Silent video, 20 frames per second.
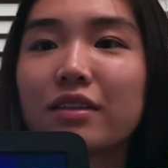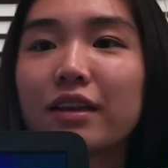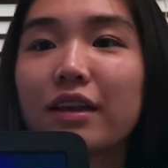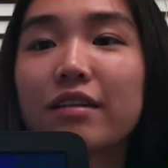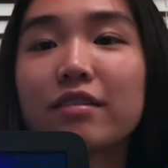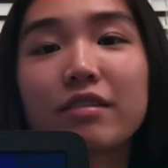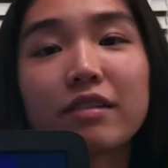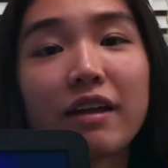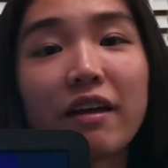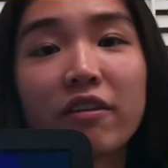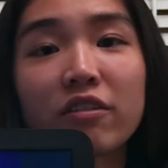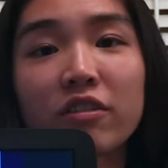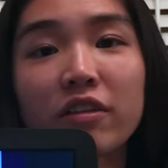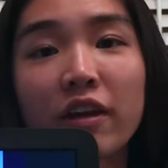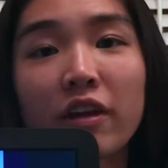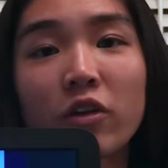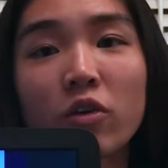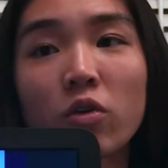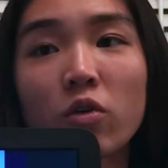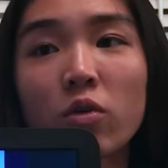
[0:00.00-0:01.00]
Its life
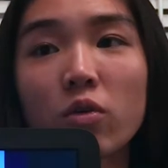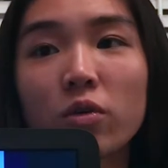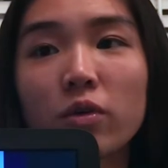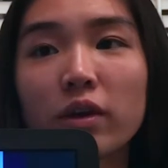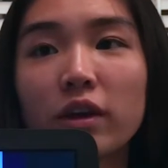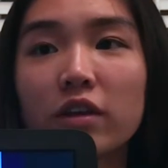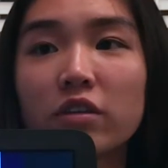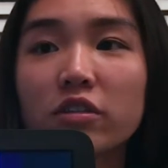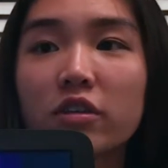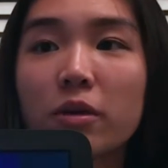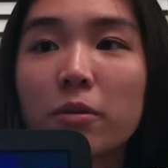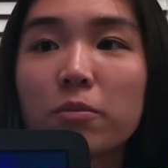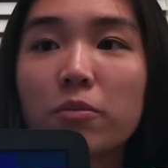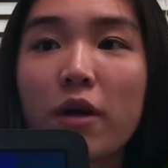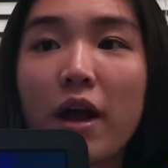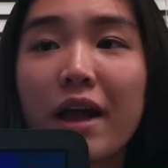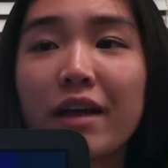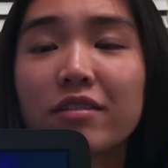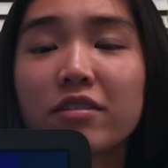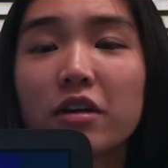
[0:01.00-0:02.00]
cycle is
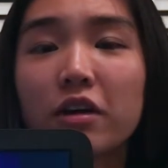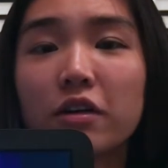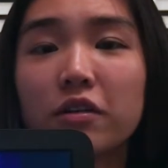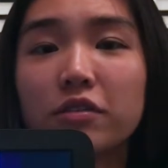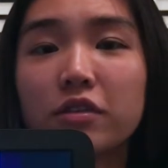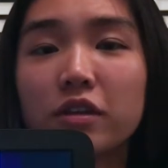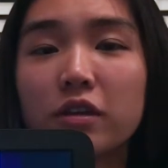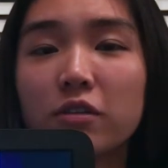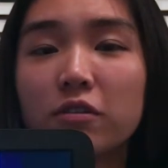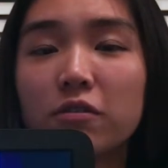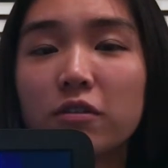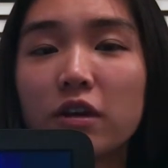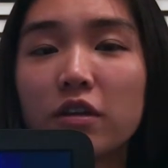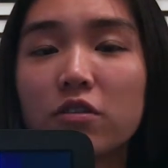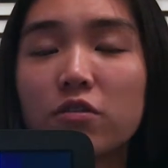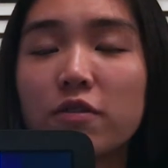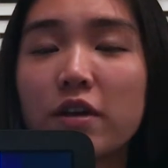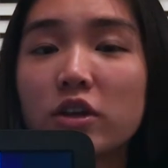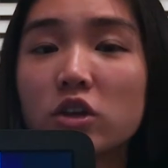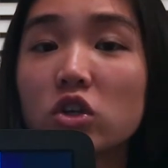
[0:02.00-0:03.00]
comprised of
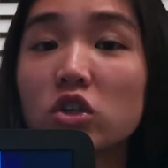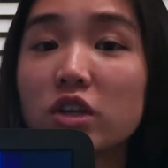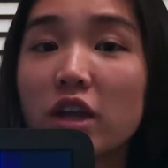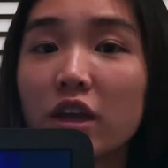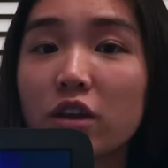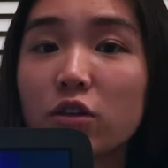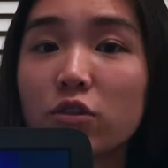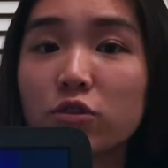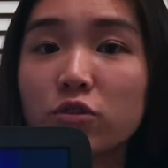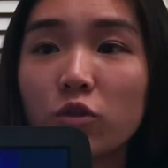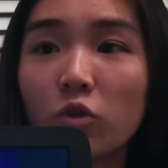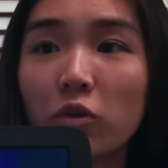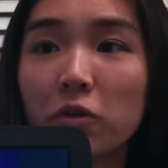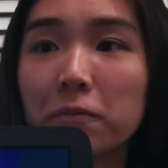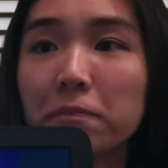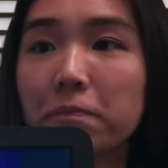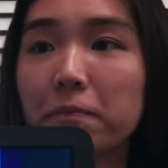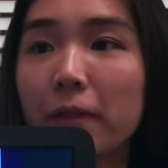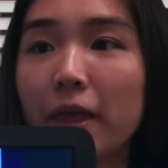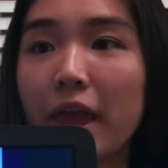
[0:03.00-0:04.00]
its vegetative
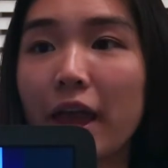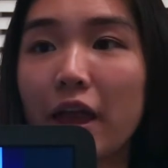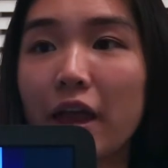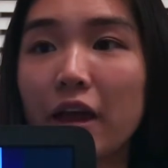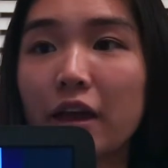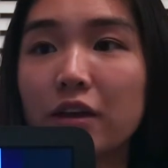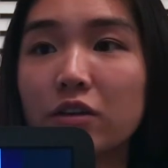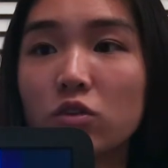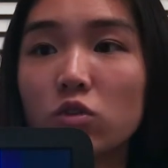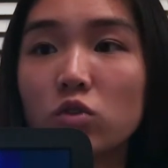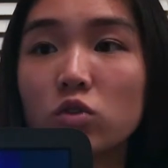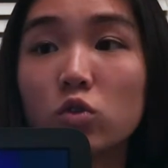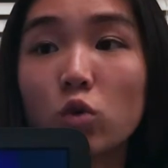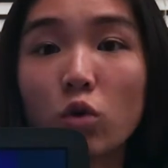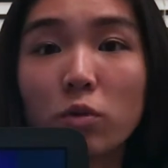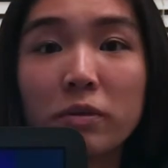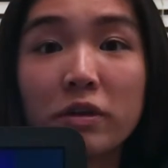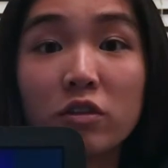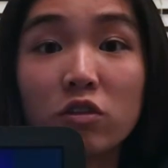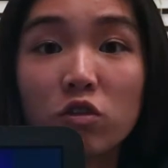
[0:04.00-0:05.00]
form and
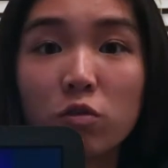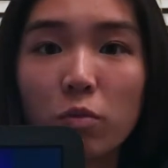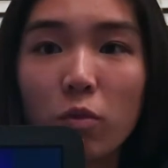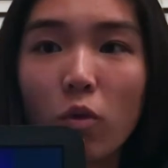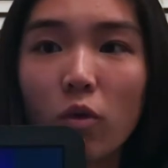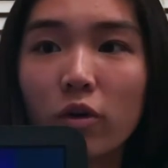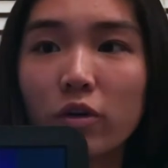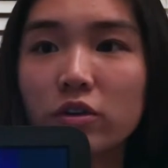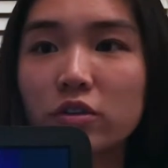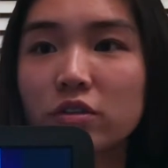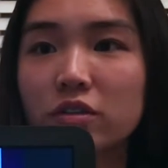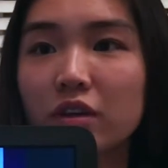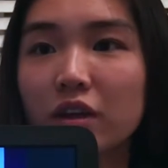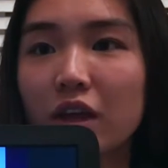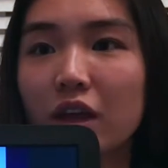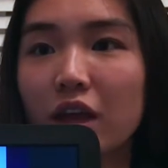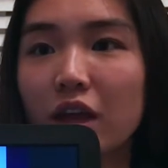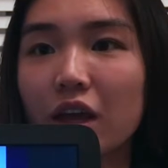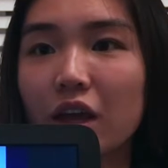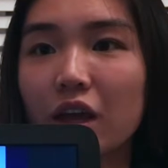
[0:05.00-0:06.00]
dormant spores.
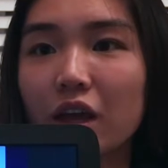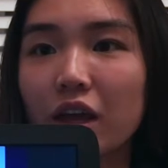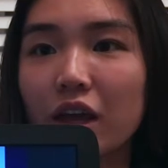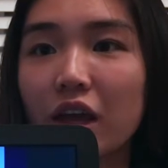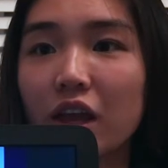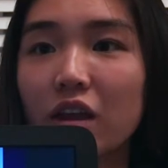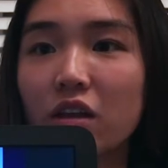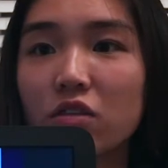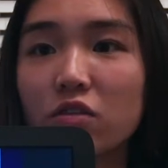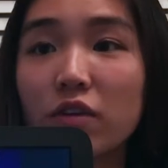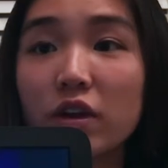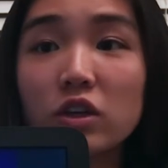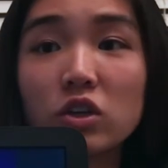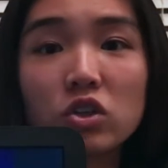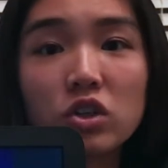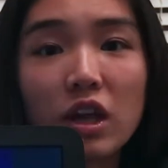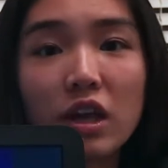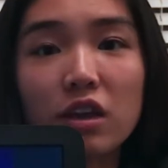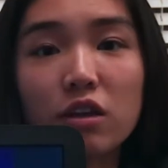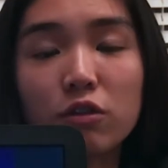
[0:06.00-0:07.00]
In its
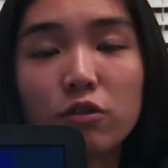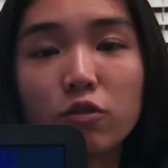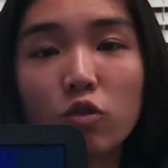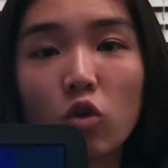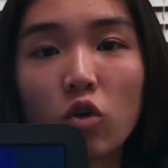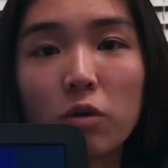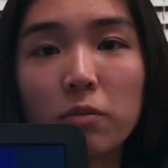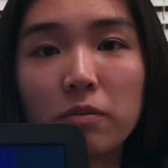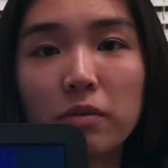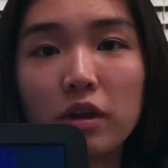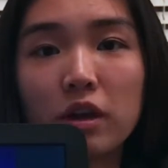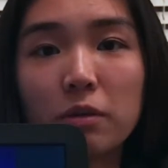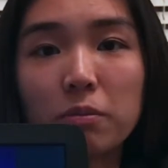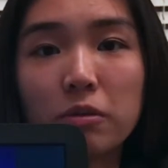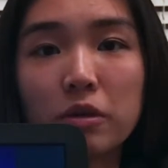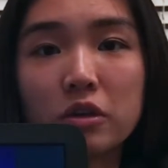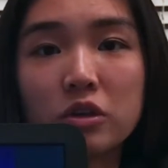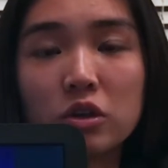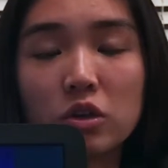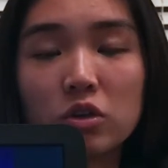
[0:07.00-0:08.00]
vegetative form, it
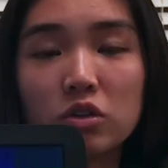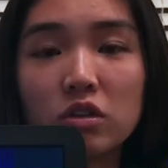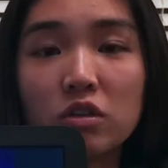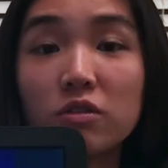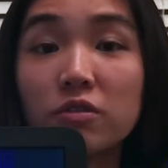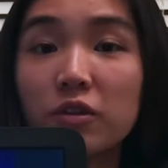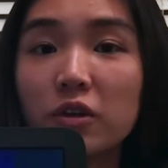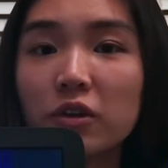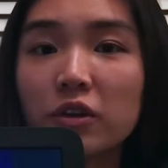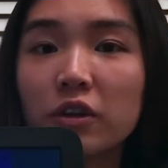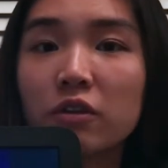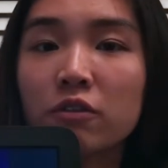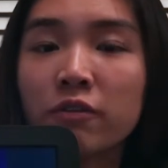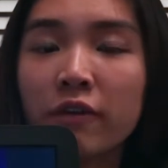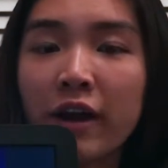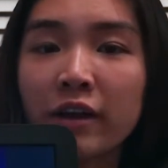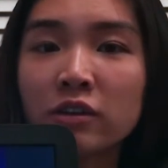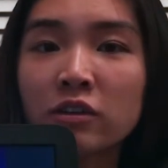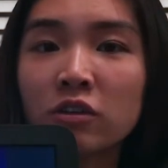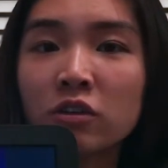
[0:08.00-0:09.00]
produces virulent
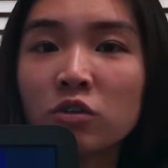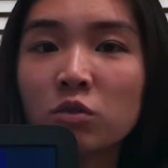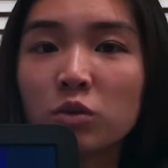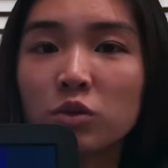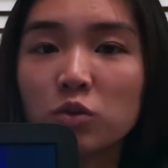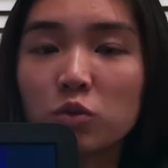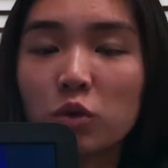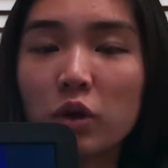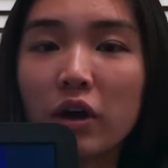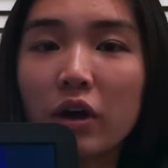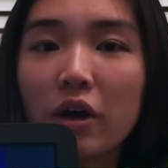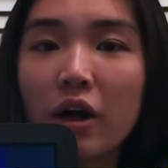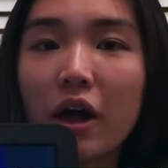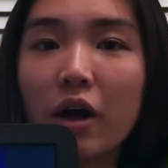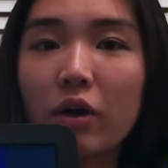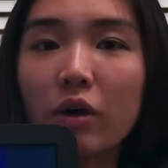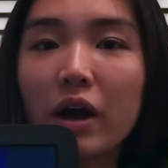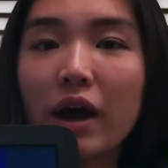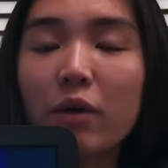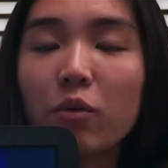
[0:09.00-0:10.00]
factors, which
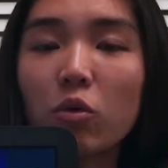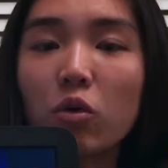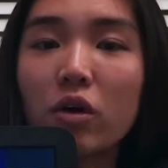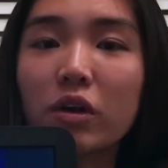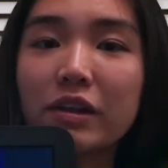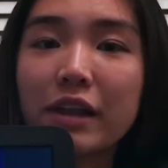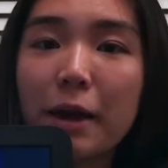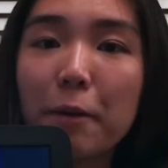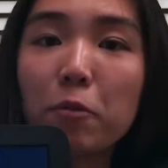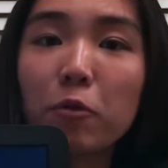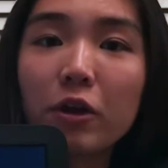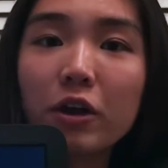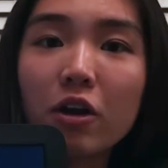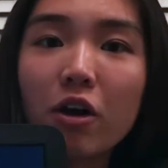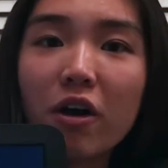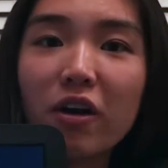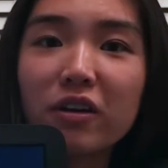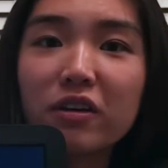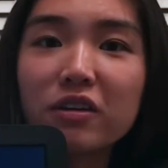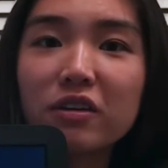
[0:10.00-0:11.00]
I will elaborate
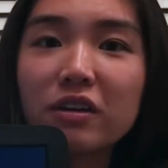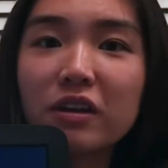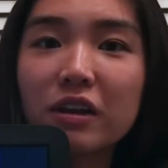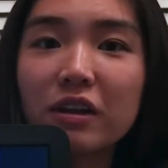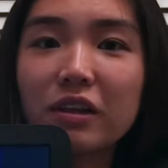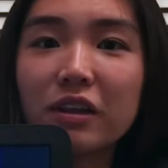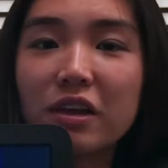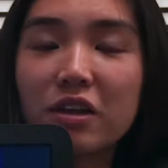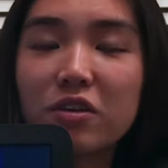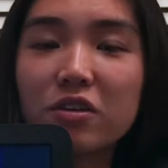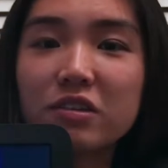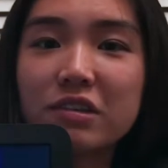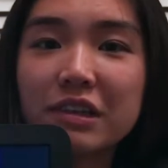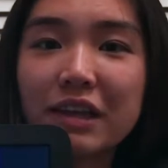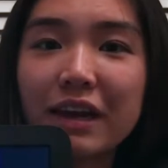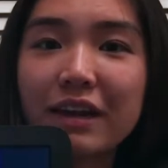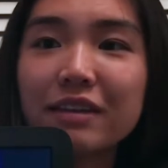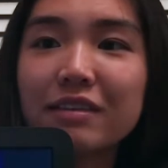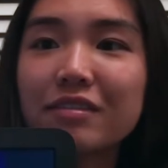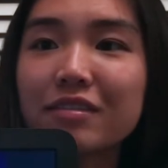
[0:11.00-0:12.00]
on in later
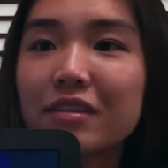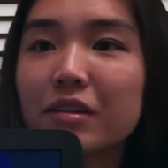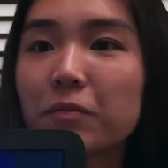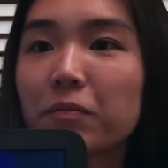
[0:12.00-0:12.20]
slides.